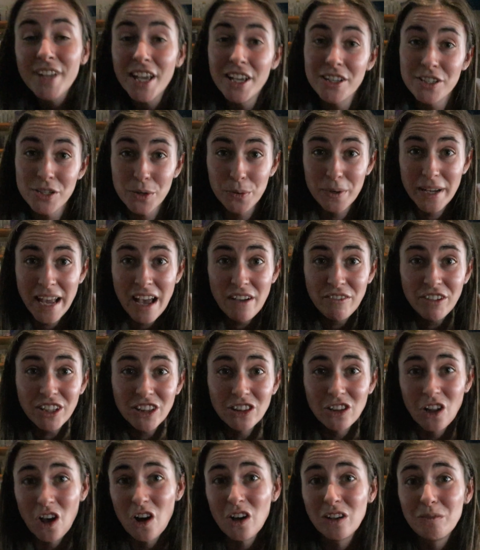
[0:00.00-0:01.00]
So we have a
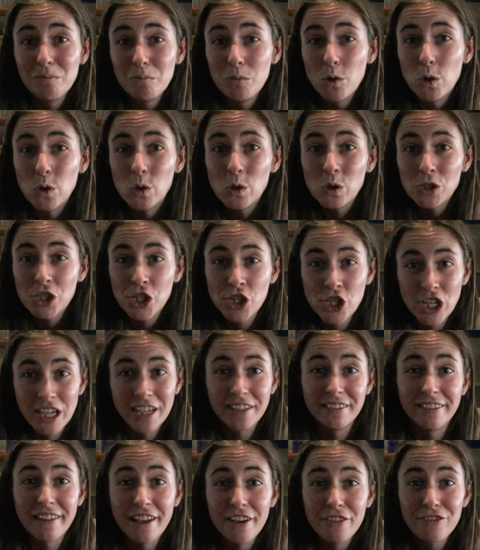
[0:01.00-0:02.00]
lot more
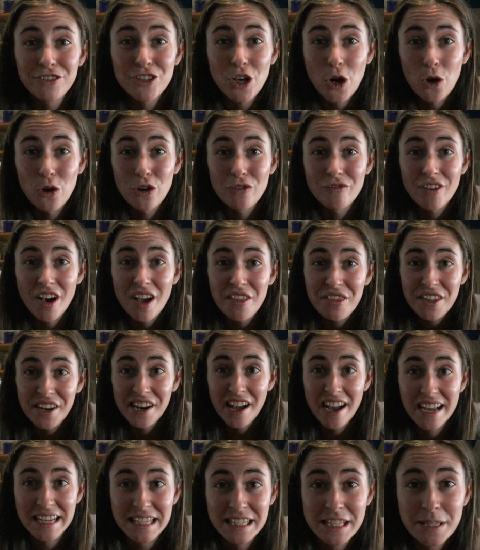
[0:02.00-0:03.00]
chicken left over than
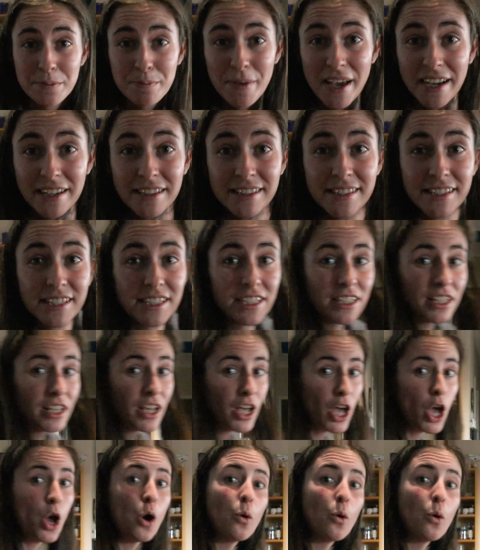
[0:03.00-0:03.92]
I expected.